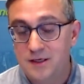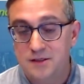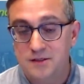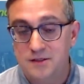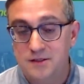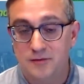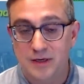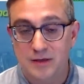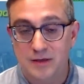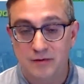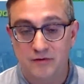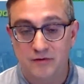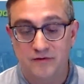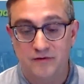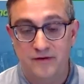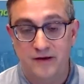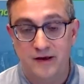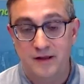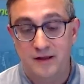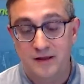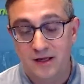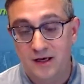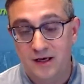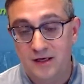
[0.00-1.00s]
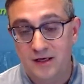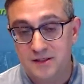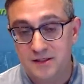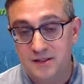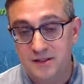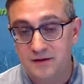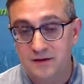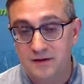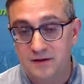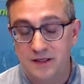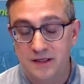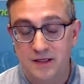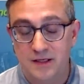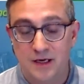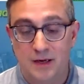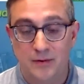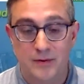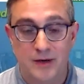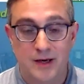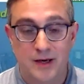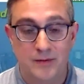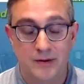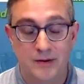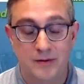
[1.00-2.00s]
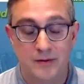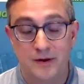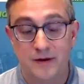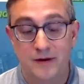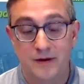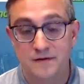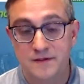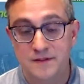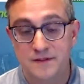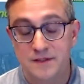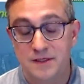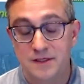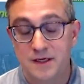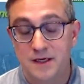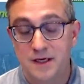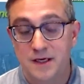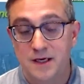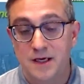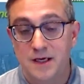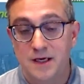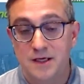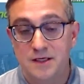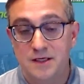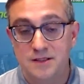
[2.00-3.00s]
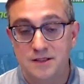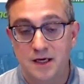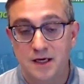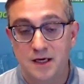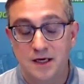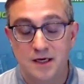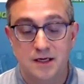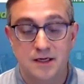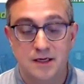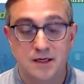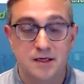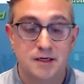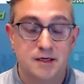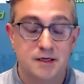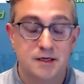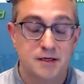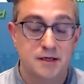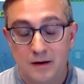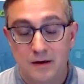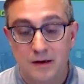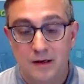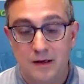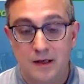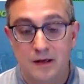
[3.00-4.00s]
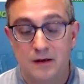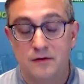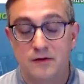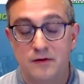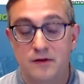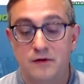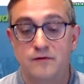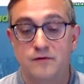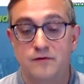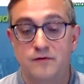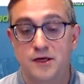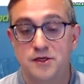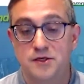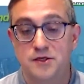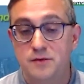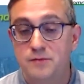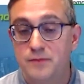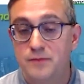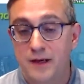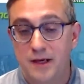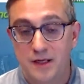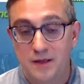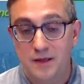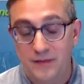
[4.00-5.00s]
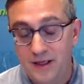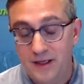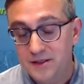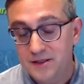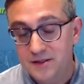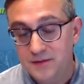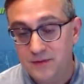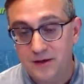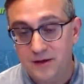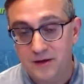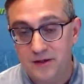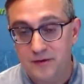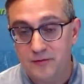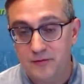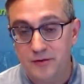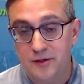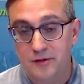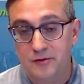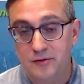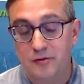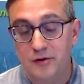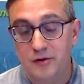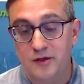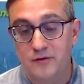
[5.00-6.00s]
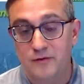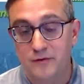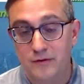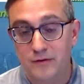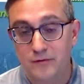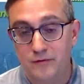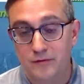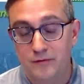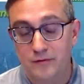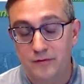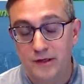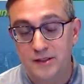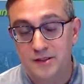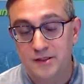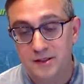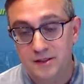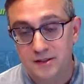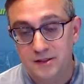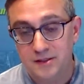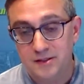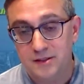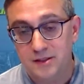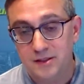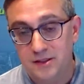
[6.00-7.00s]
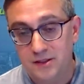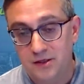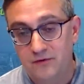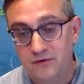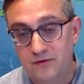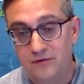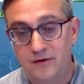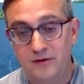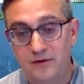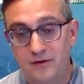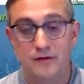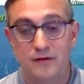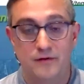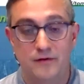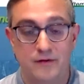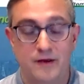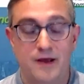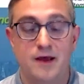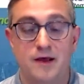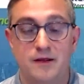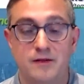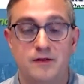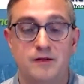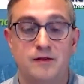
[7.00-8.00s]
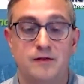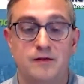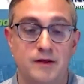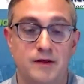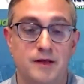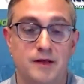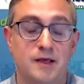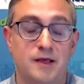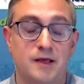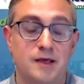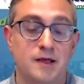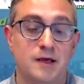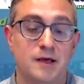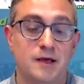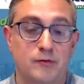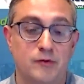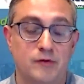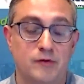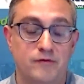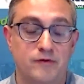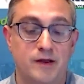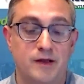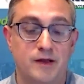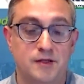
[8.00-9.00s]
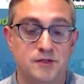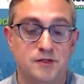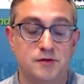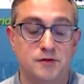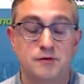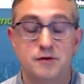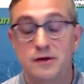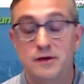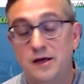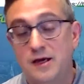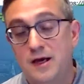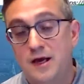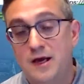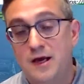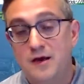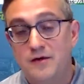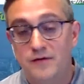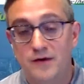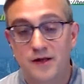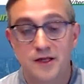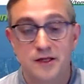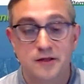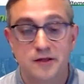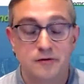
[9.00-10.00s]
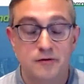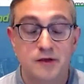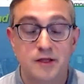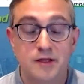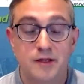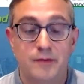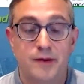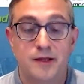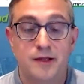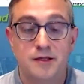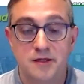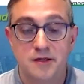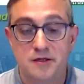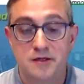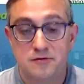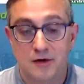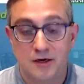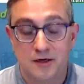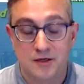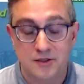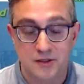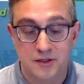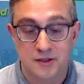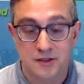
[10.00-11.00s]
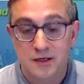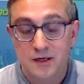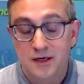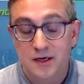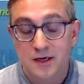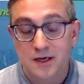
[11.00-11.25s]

So whatever Fed does in the upcoming months is not going to kill the inflation by any means, because it was caused for reasons different than the what Fed is doing. Fed is doing demand destruction.